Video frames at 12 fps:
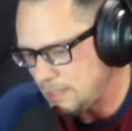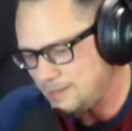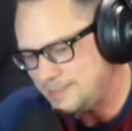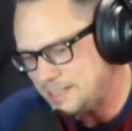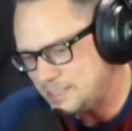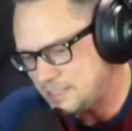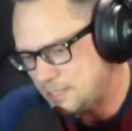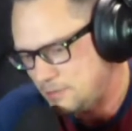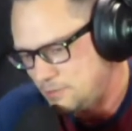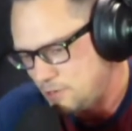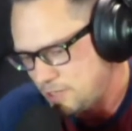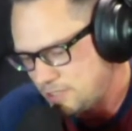not to say
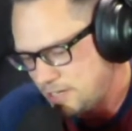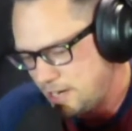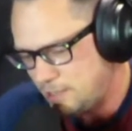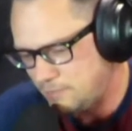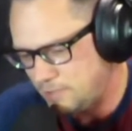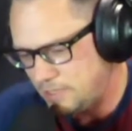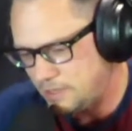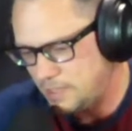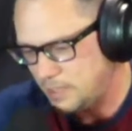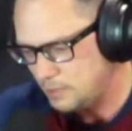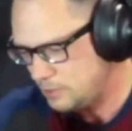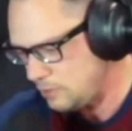you're not scared of
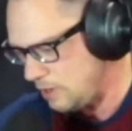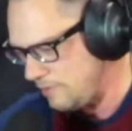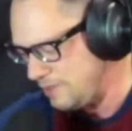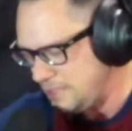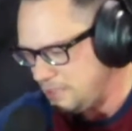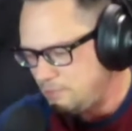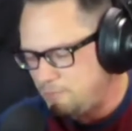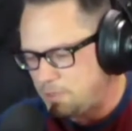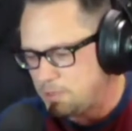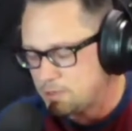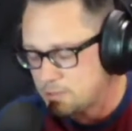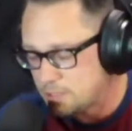anything or you don't have any
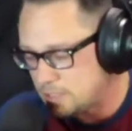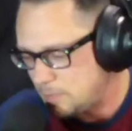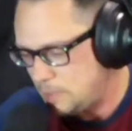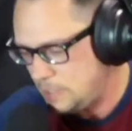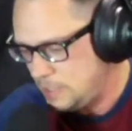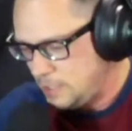fears. Because I mean,